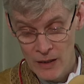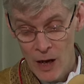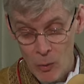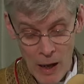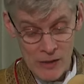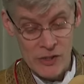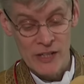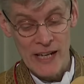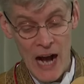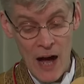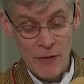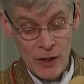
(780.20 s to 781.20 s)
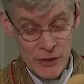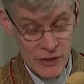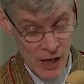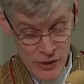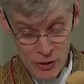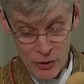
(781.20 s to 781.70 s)
whilst the other
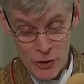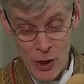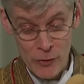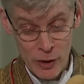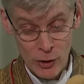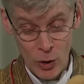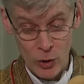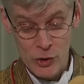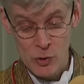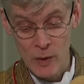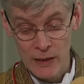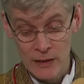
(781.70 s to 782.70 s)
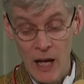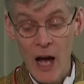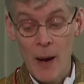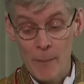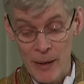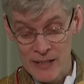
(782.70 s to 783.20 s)
does not know the Lord's will,
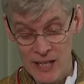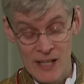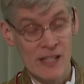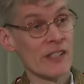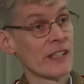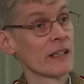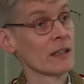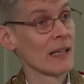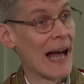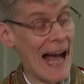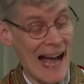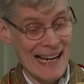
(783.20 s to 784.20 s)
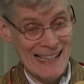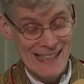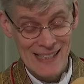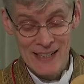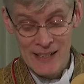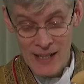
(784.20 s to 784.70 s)
but has still
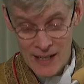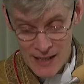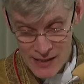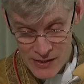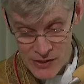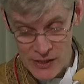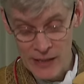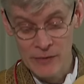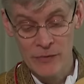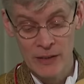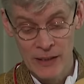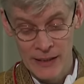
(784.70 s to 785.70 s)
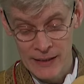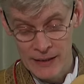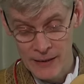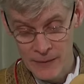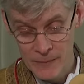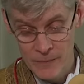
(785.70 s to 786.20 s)
acted sinfully.
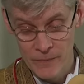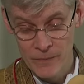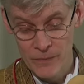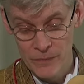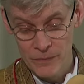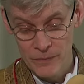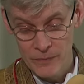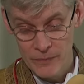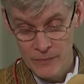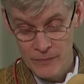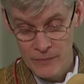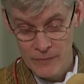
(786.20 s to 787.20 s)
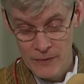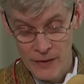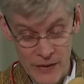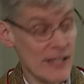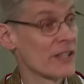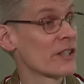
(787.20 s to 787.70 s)

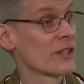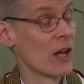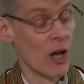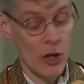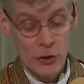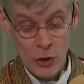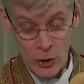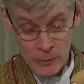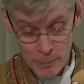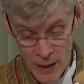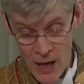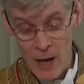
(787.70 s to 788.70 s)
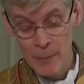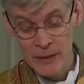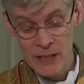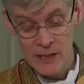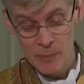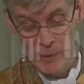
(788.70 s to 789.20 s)
This non permanent